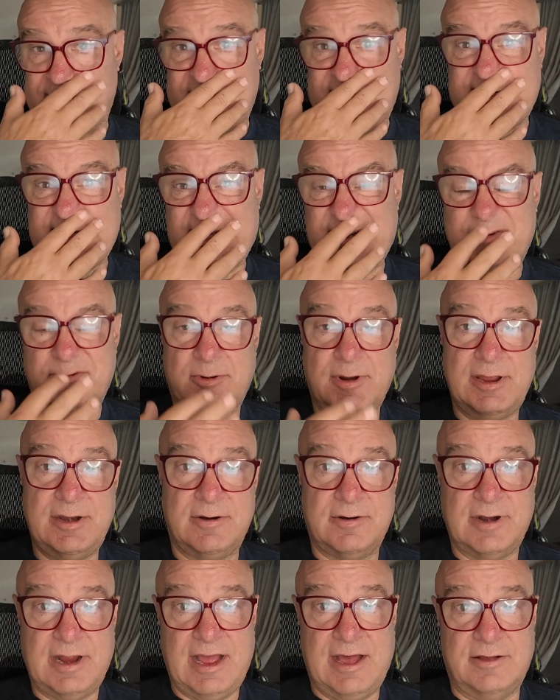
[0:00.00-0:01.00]

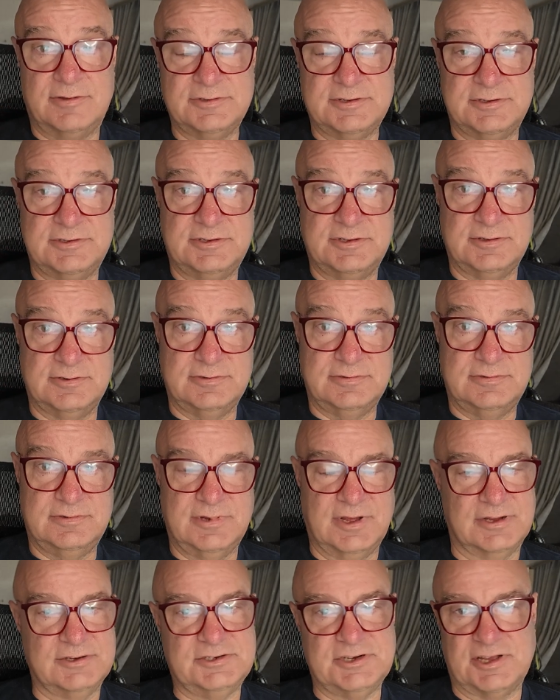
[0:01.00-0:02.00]
generator altitude
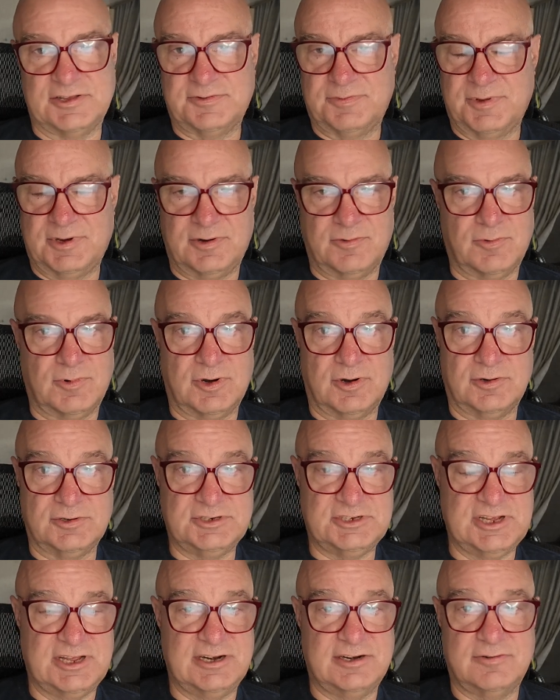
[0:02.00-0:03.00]
adjustment or
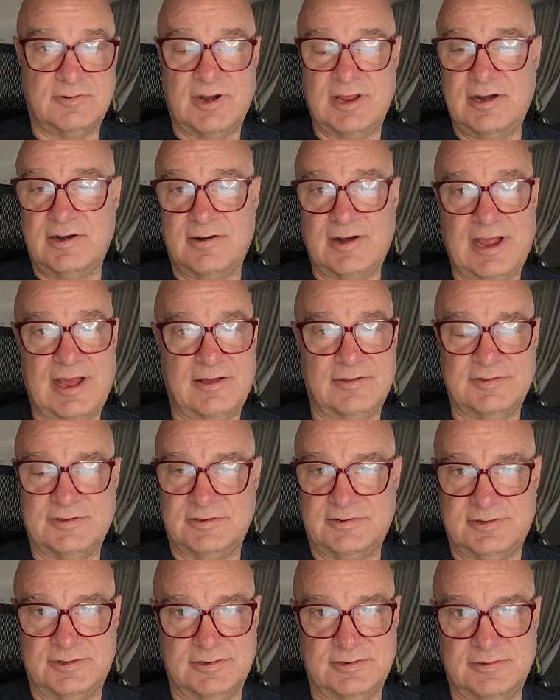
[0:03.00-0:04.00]
generator
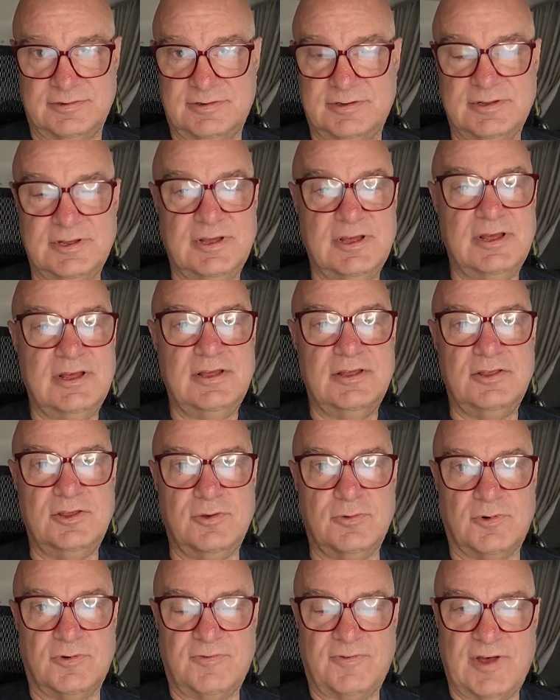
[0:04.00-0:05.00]
altitude,
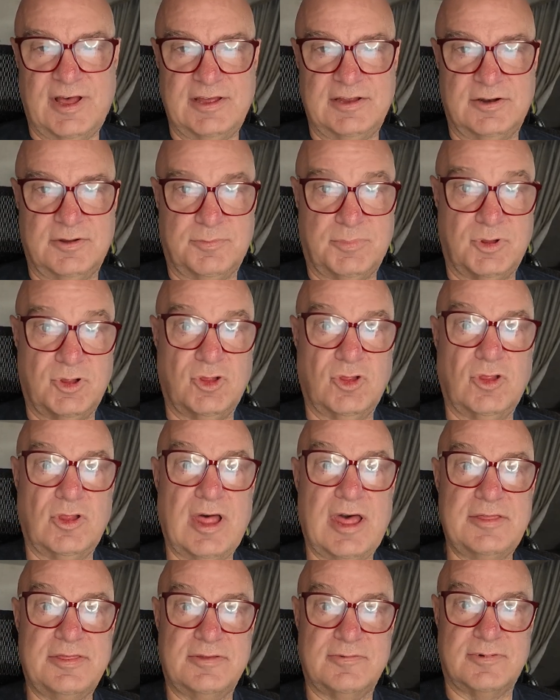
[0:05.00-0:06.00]
you will find a
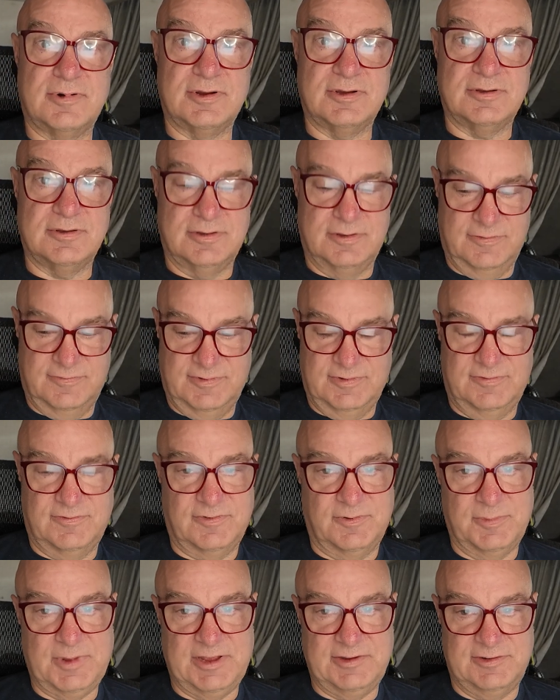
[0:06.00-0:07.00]
plethora of
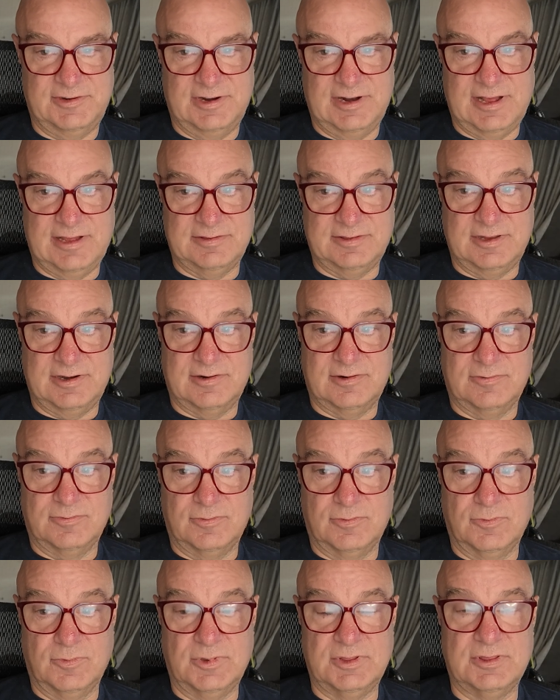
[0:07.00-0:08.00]
information out there
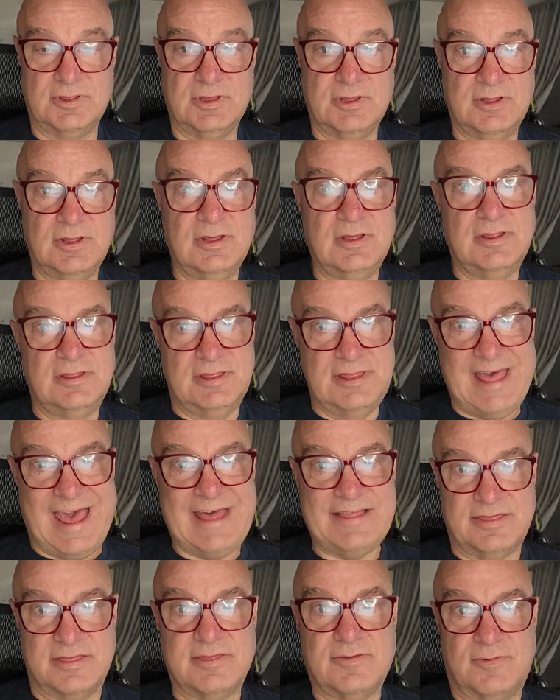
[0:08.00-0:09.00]
with
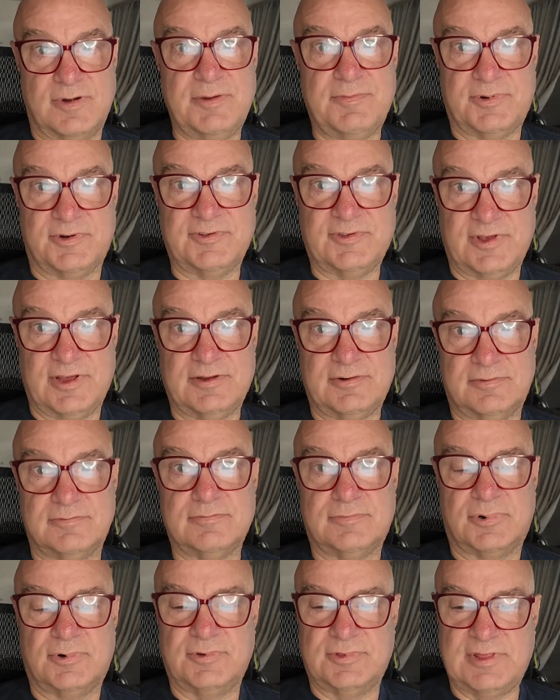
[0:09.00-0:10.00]
that 3%
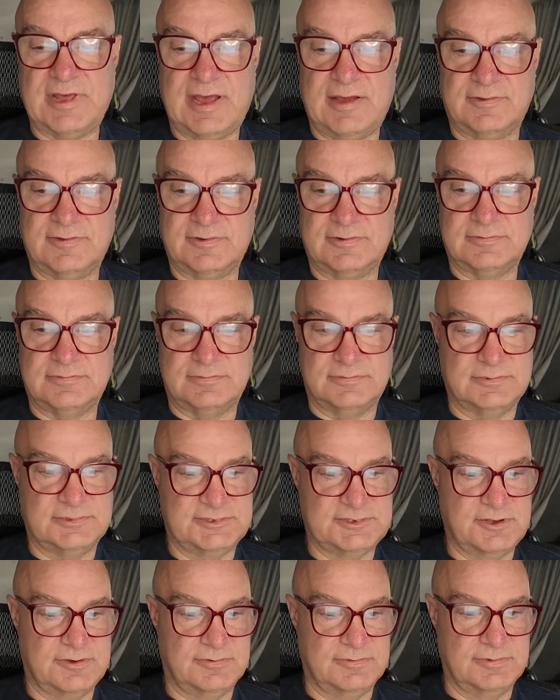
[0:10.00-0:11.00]
per 1,000.
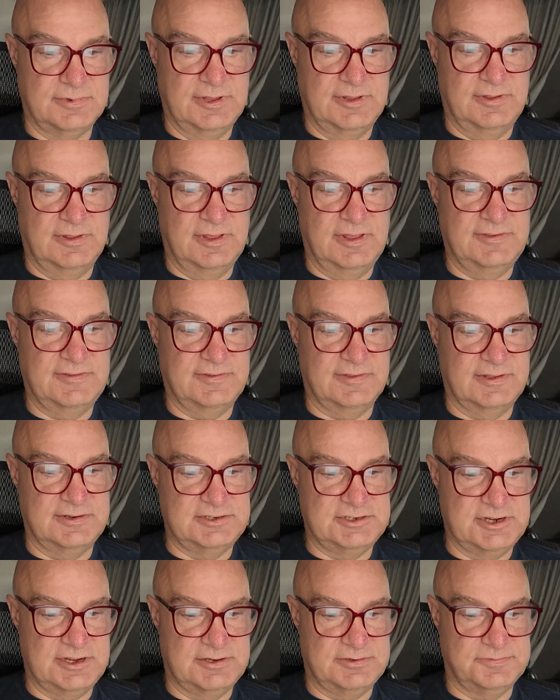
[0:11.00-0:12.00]
So it's
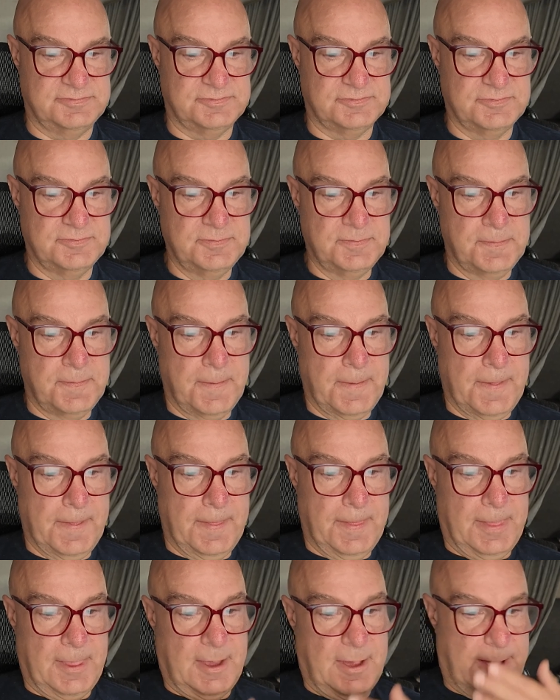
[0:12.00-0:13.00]
legit.
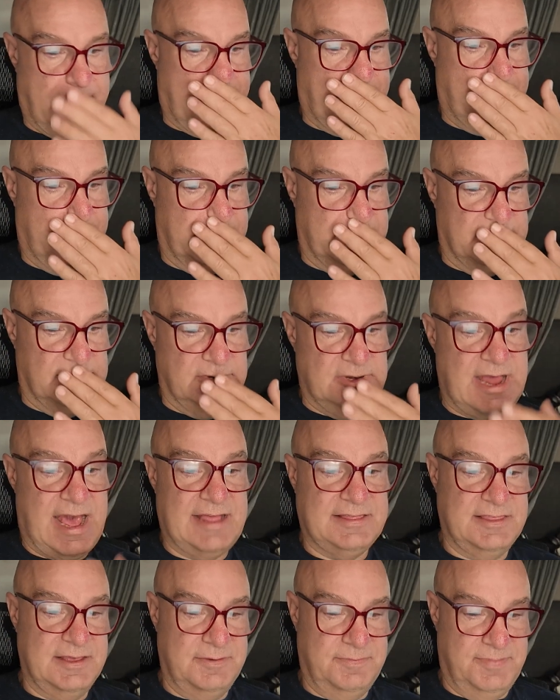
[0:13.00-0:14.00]

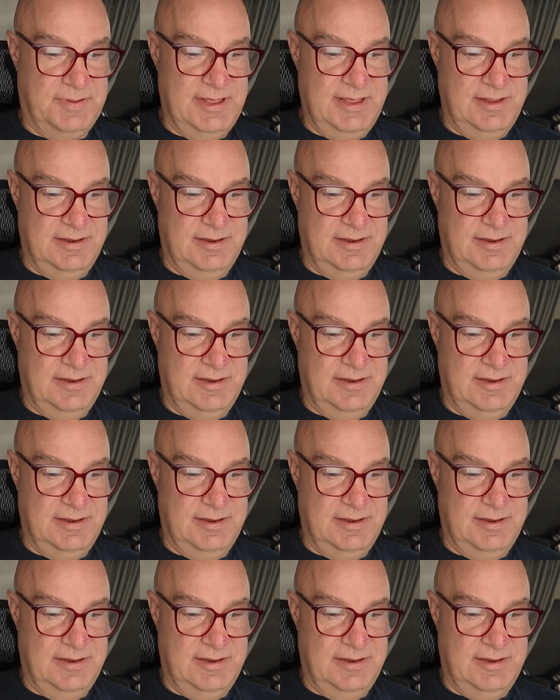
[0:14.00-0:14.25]
Not that